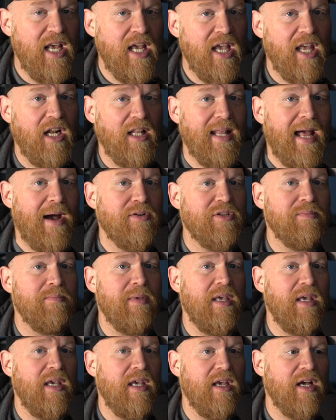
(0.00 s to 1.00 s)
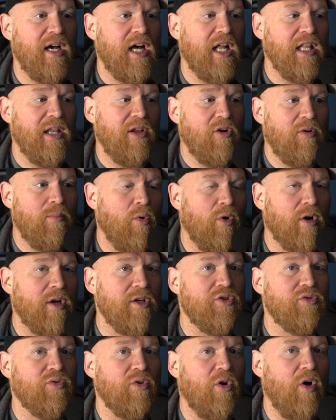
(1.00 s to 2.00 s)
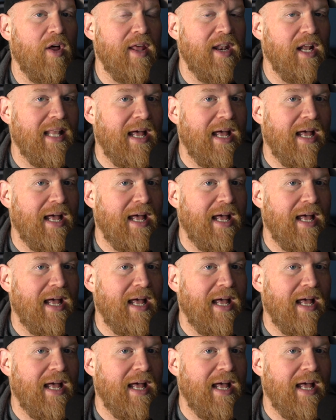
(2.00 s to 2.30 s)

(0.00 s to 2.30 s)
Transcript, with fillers: it allows me a little more control and